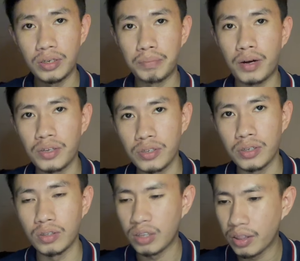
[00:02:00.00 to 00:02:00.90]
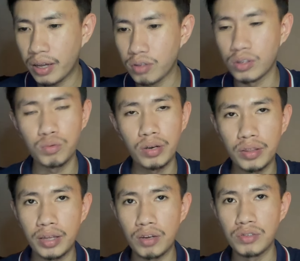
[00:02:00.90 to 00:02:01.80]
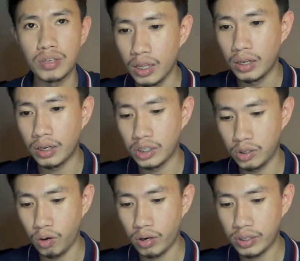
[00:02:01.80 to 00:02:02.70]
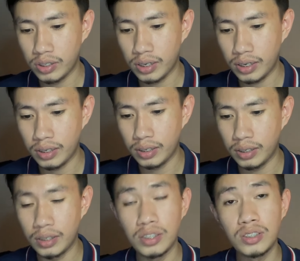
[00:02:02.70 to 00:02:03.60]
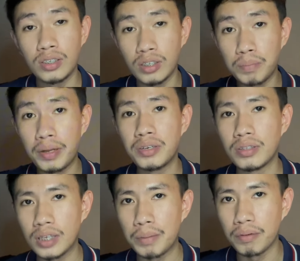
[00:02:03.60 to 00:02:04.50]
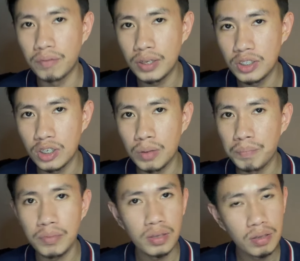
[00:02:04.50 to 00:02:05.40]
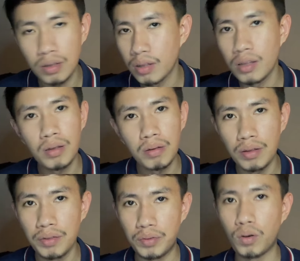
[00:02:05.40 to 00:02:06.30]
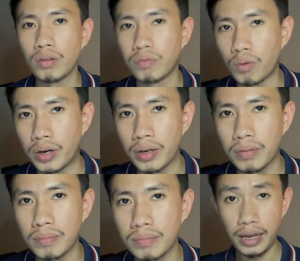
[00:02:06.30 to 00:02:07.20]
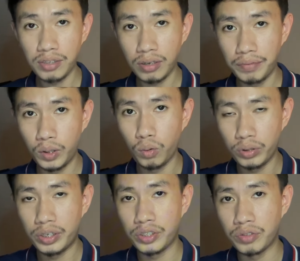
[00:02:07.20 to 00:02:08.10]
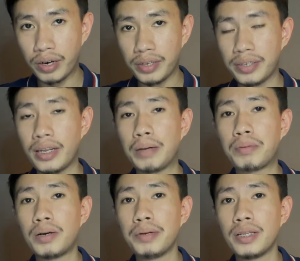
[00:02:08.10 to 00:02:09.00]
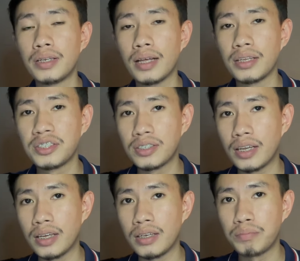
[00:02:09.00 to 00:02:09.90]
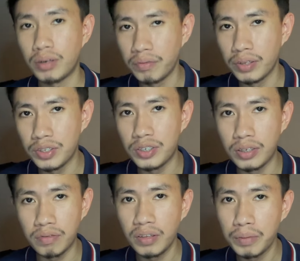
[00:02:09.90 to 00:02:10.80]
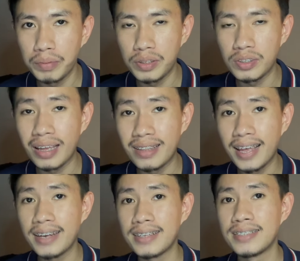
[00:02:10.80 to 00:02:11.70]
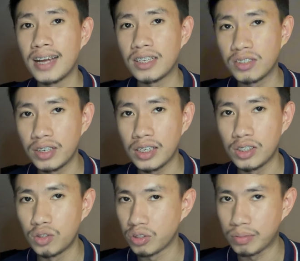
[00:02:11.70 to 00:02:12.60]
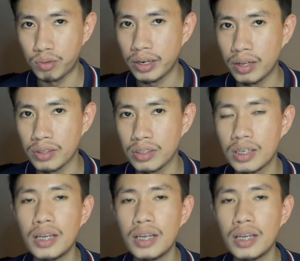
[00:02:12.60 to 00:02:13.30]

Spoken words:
deposit, the 10,000, 20,000. As long as it's an independent type of visa, they're all for it. The SRV holder is granted a permanent stay privilege in the Philippines that is not connected to someone else.